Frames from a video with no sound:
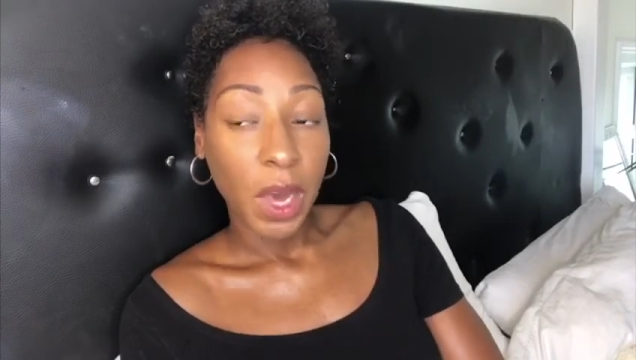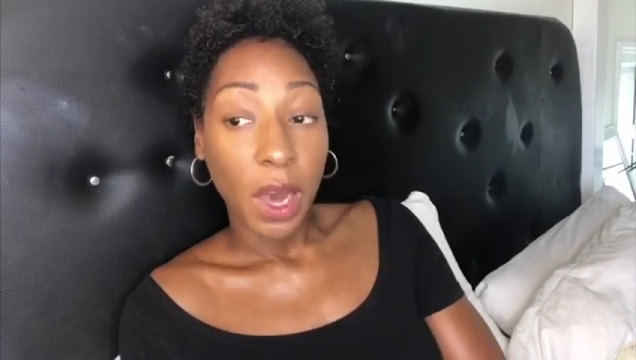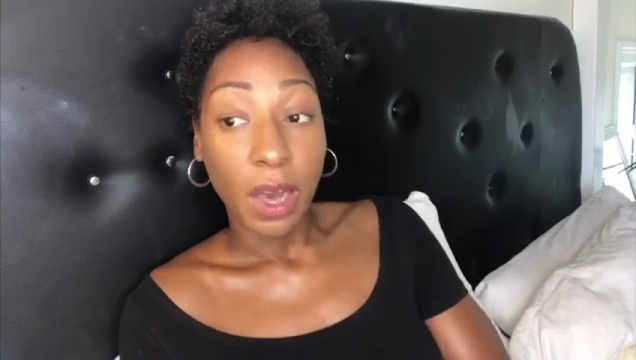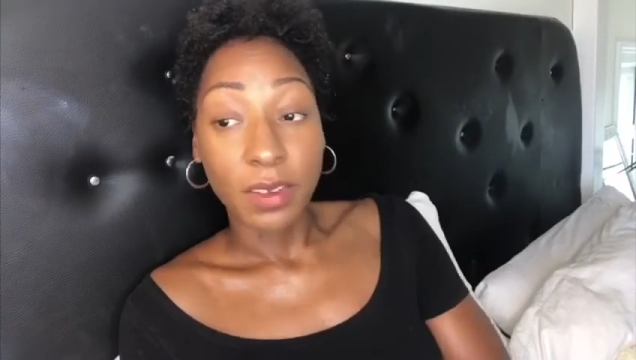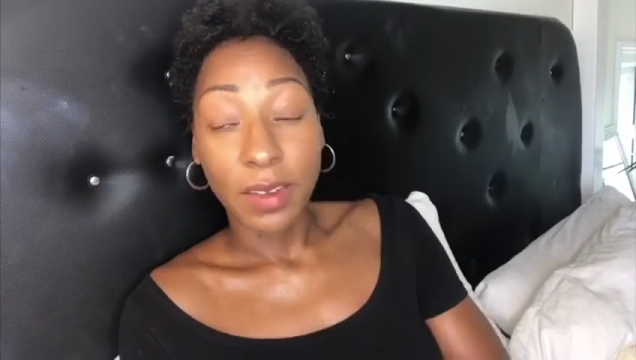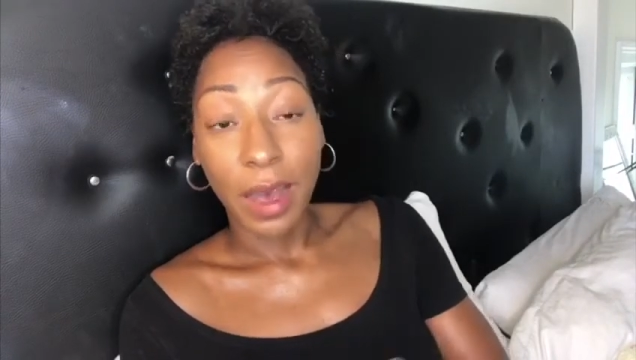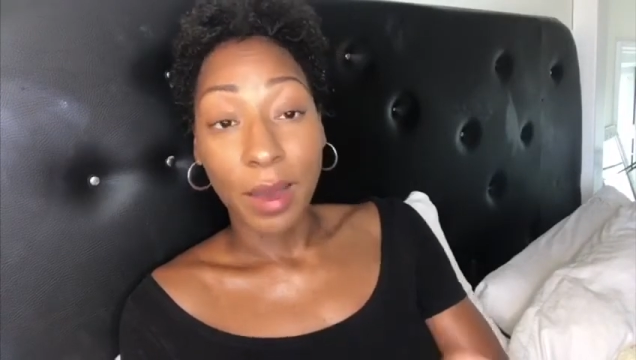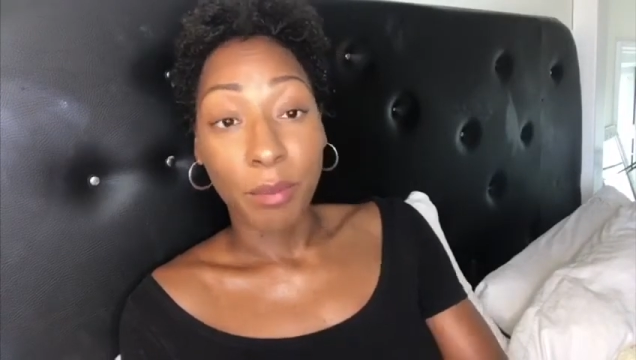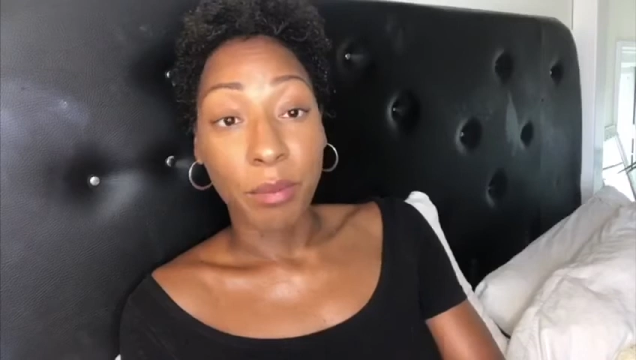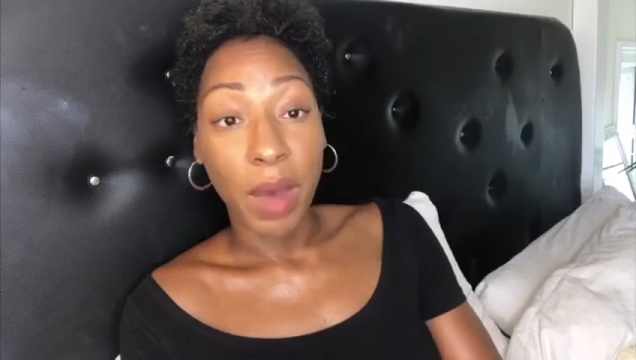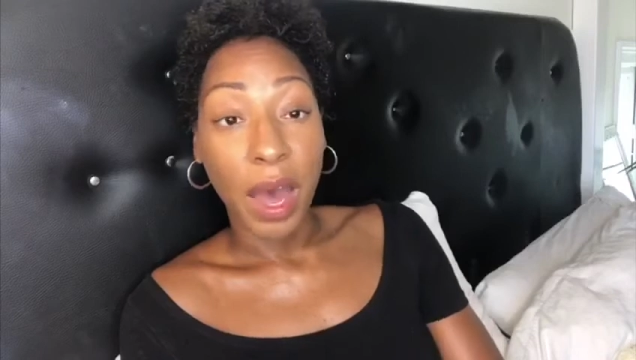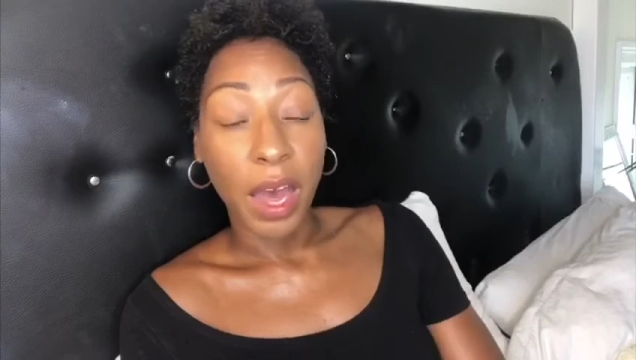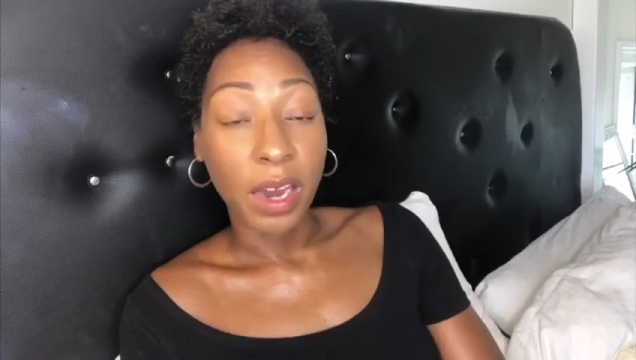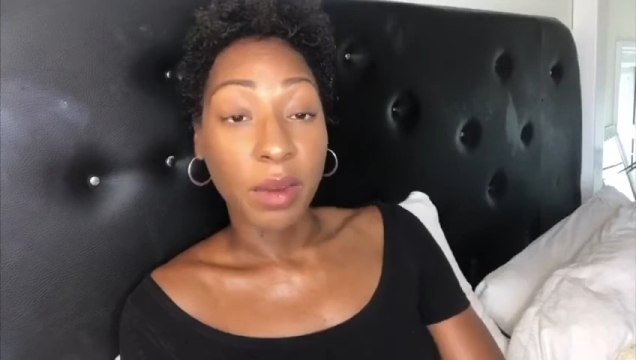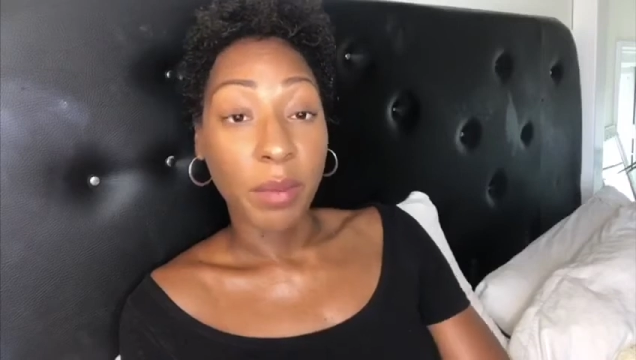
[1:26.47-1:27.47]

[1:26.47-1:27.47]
As I am man,